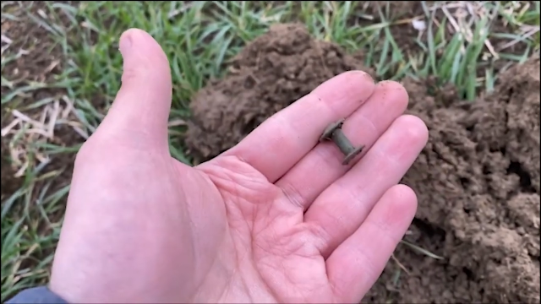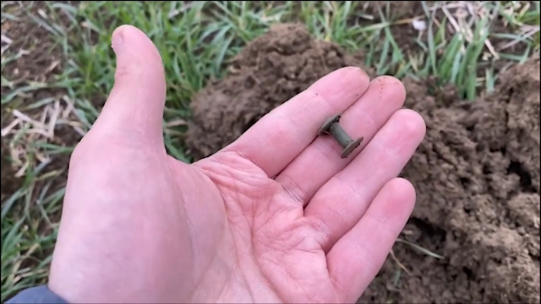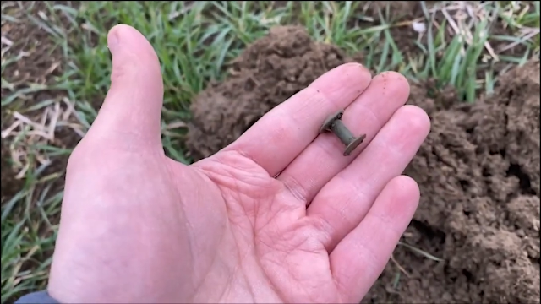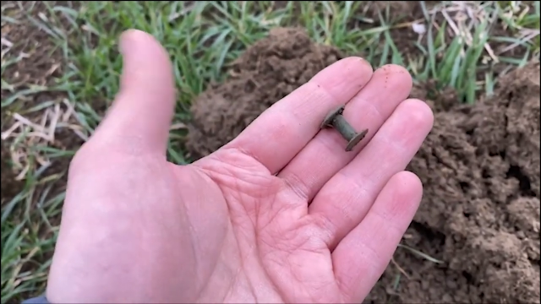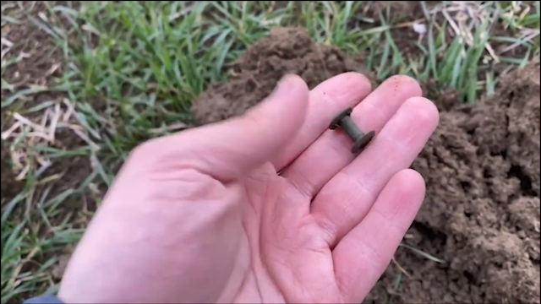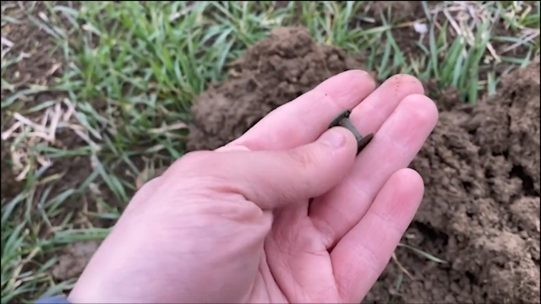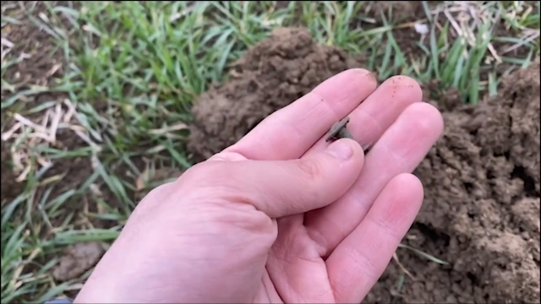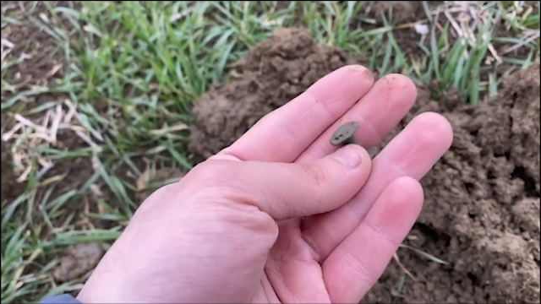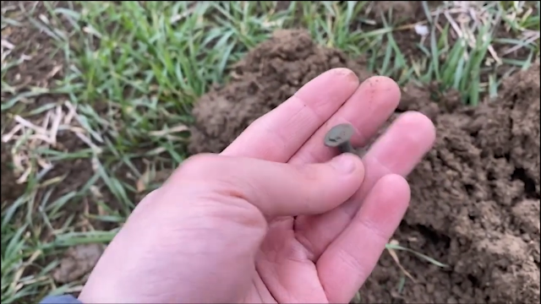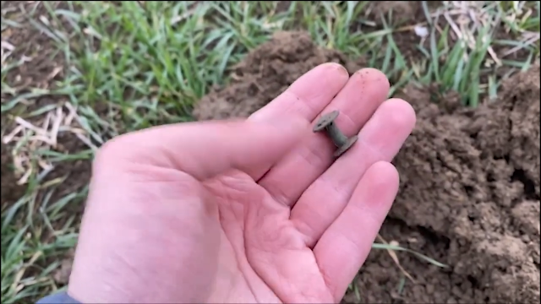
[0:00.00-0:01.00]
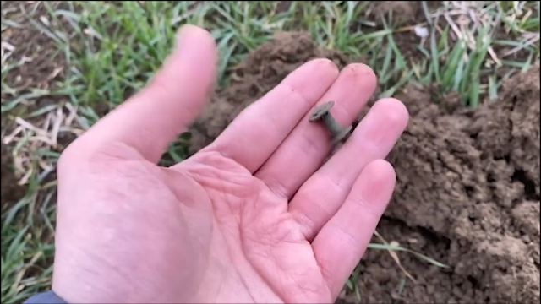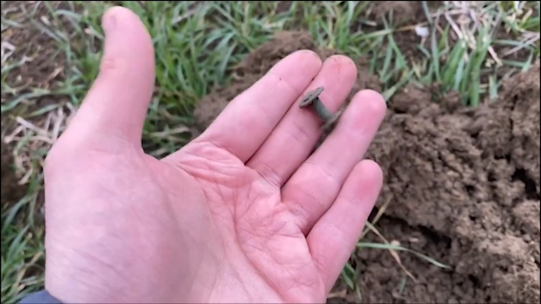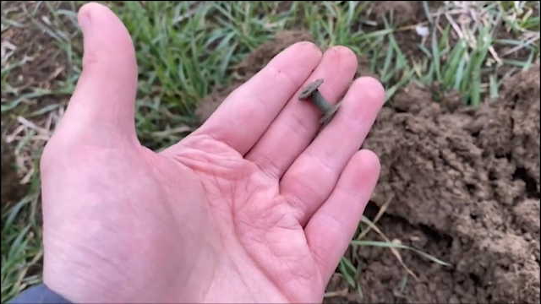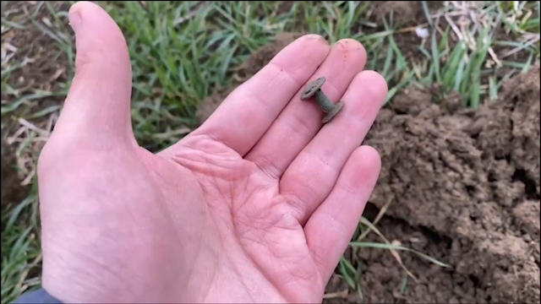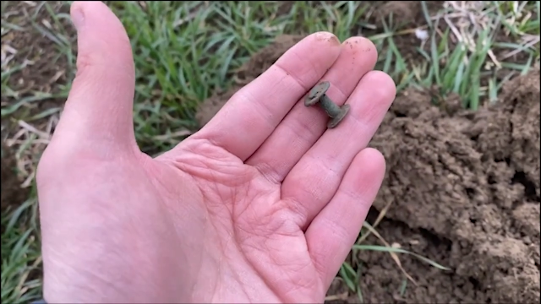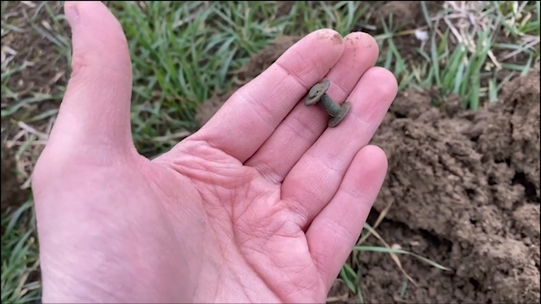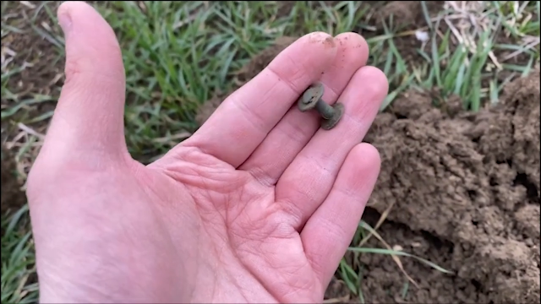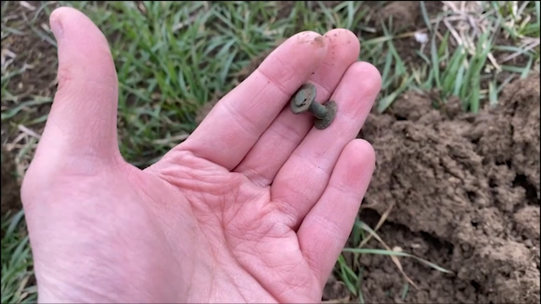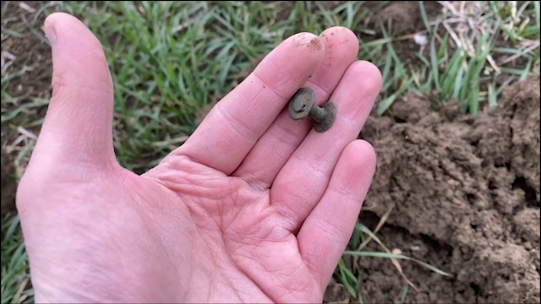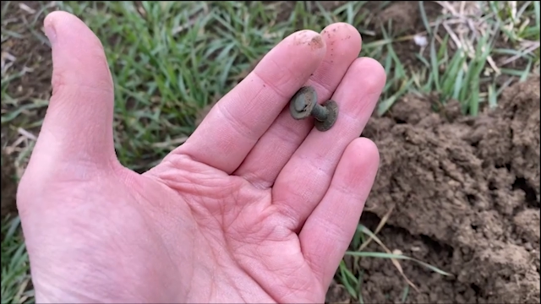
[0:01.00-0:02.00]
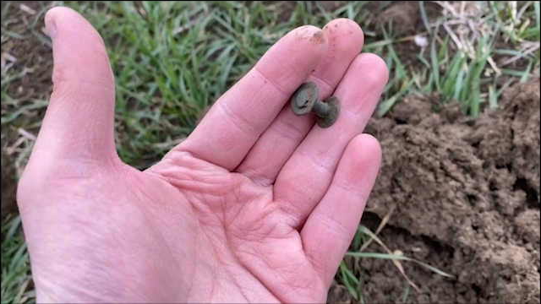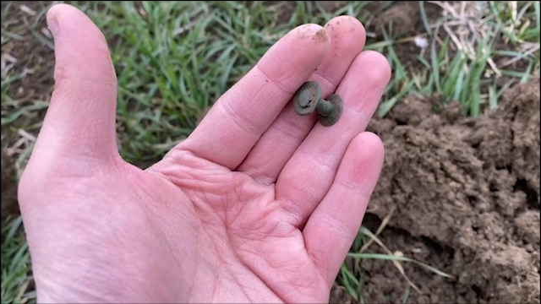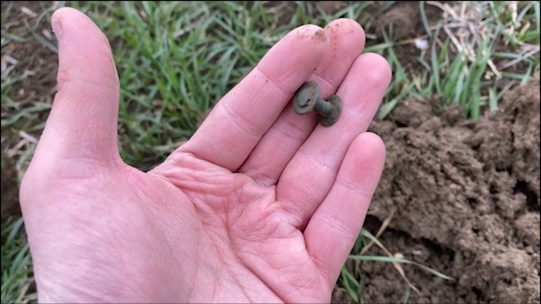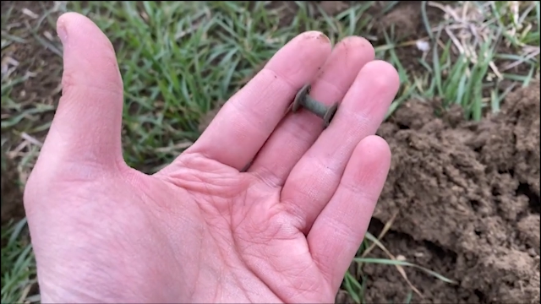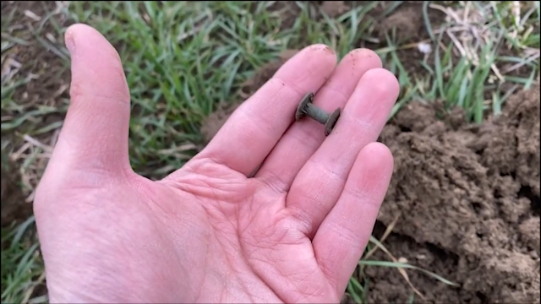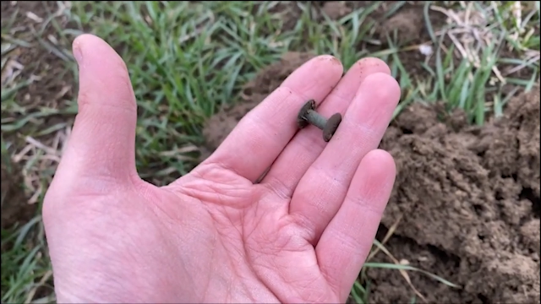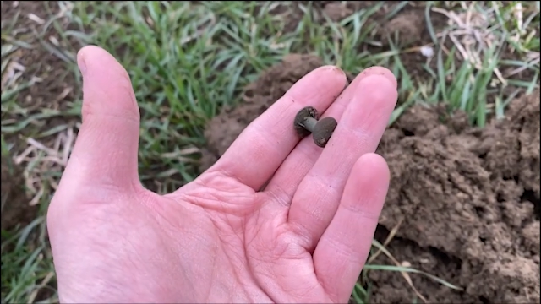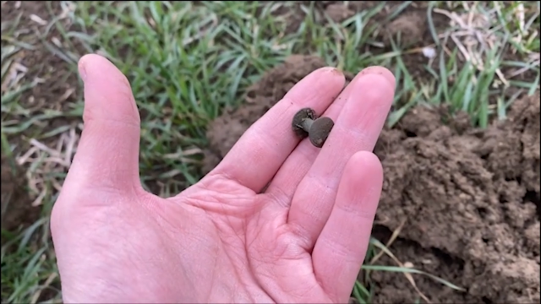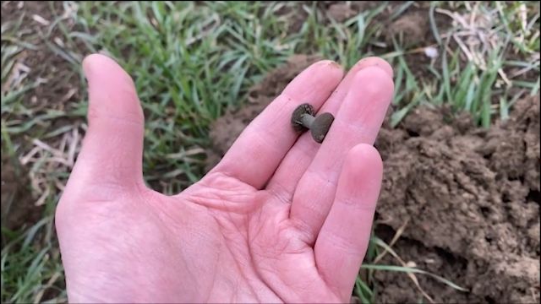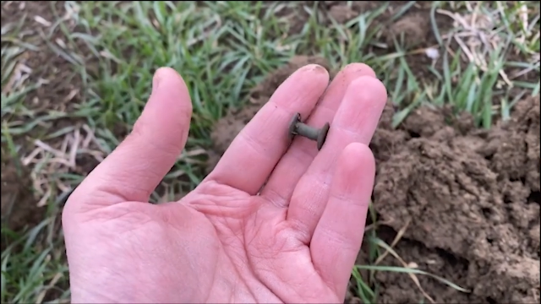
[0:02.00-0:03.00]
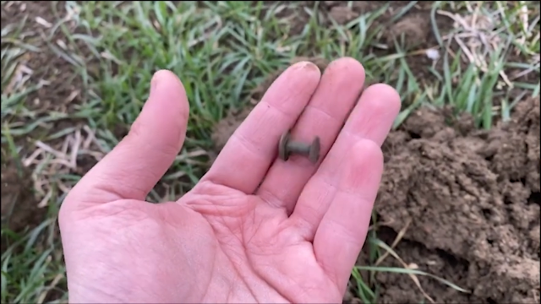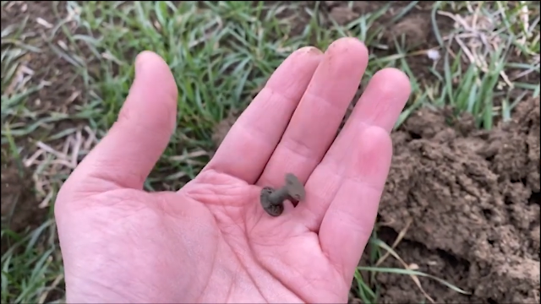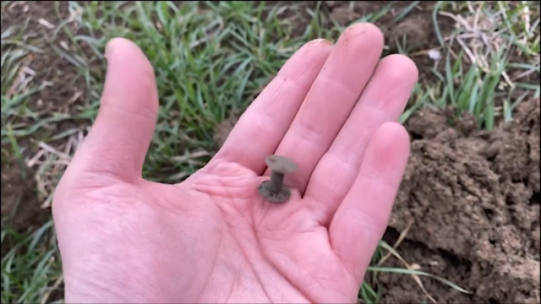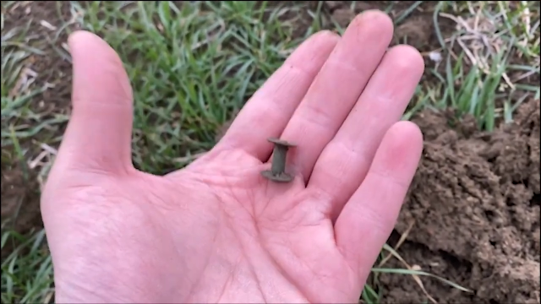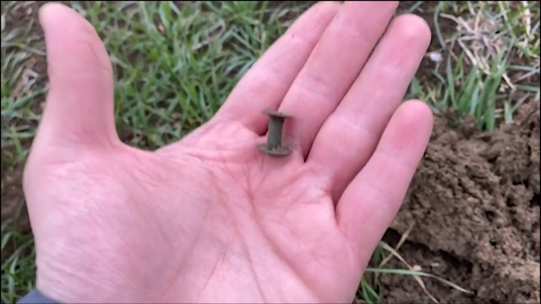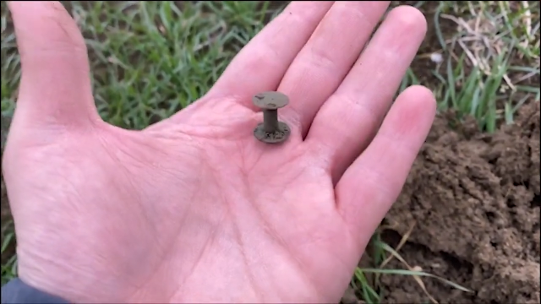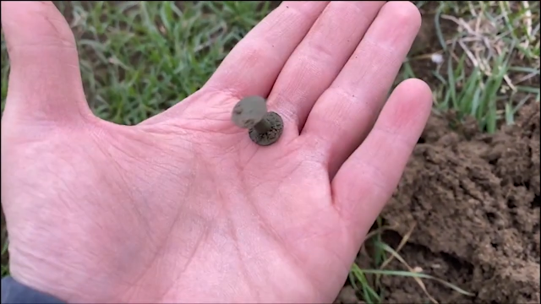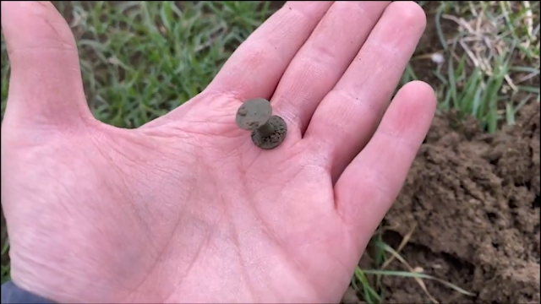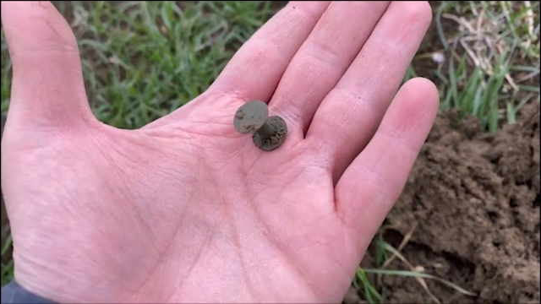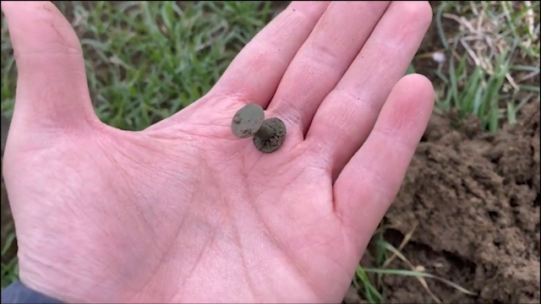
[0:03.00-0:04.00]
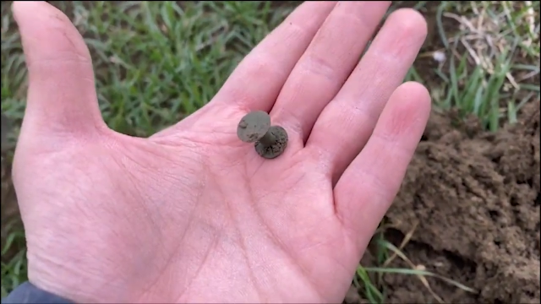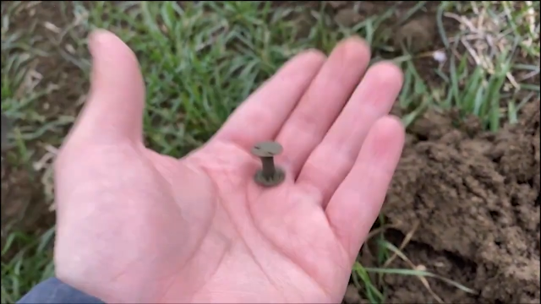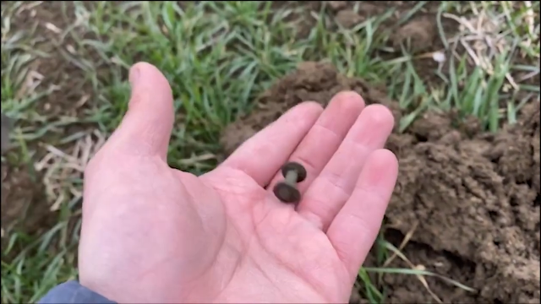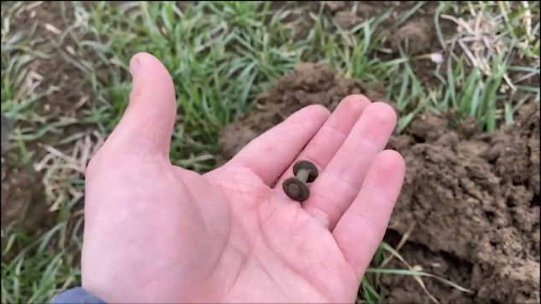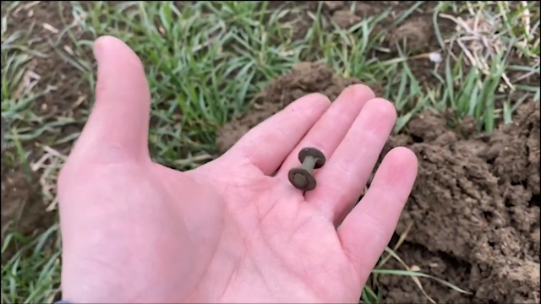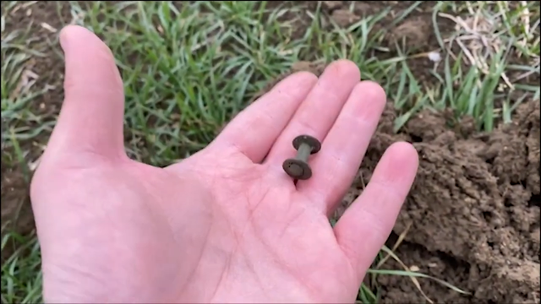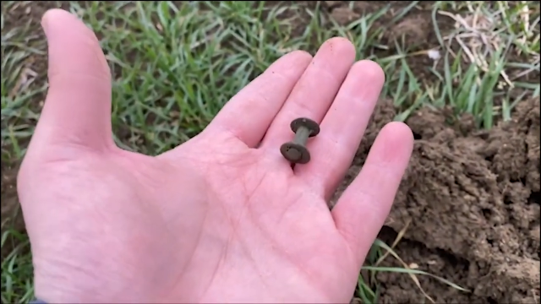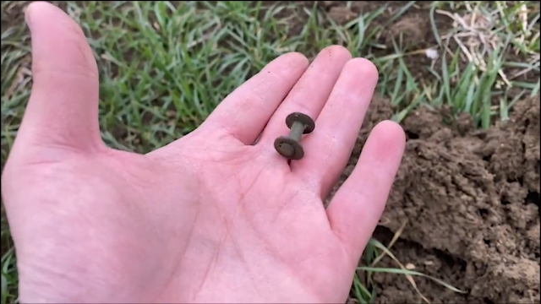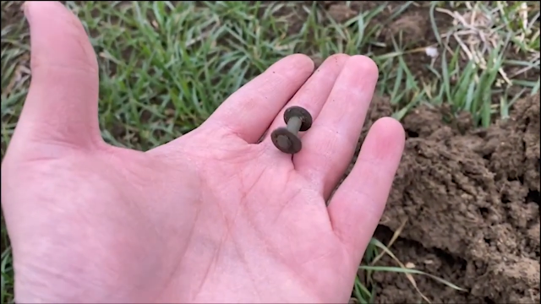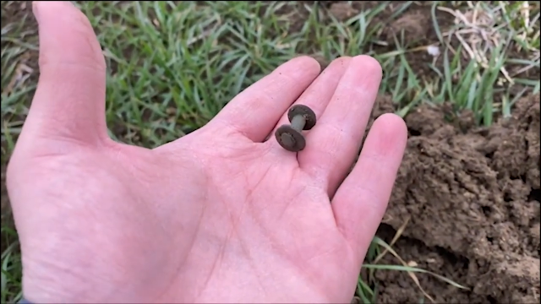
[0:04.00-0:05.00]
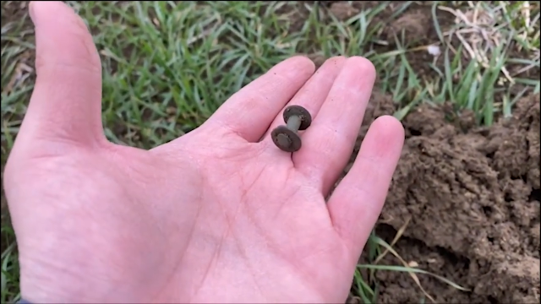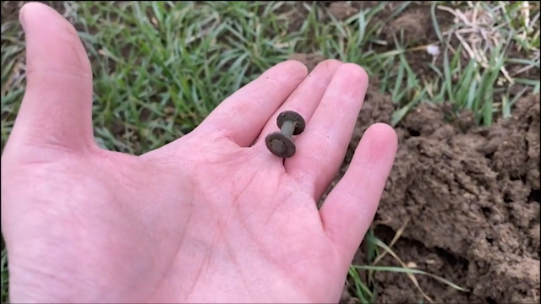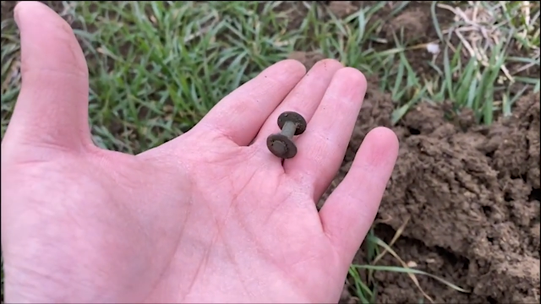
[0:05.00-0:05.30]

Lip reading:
Nobody's mouth can be seen.